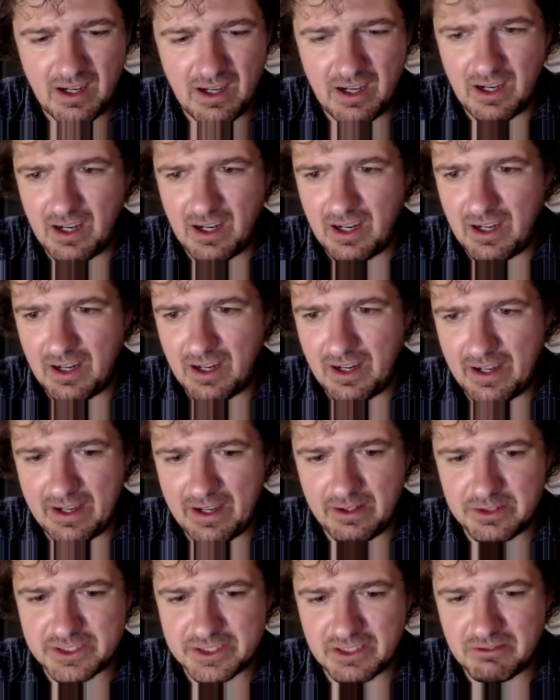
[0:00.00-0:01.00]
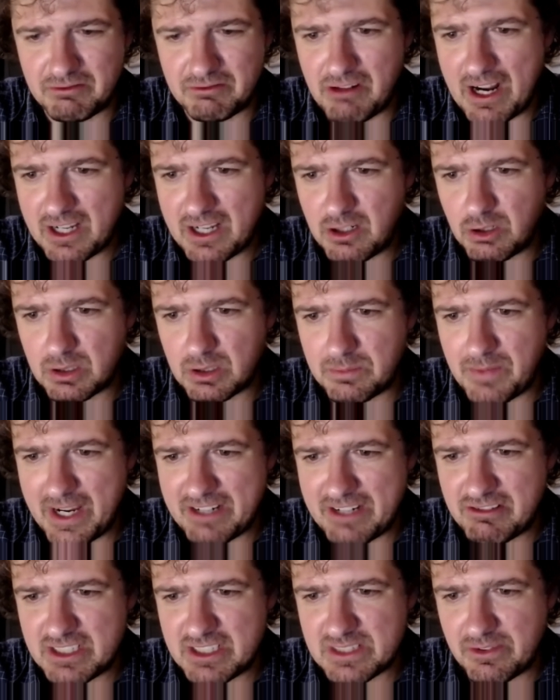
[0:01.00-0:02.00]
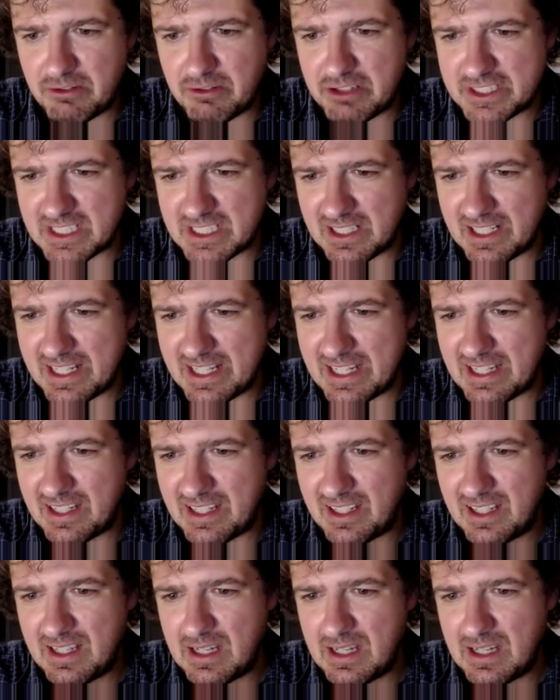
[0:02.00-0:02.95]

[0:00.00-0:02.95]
It was a record made reasonably recently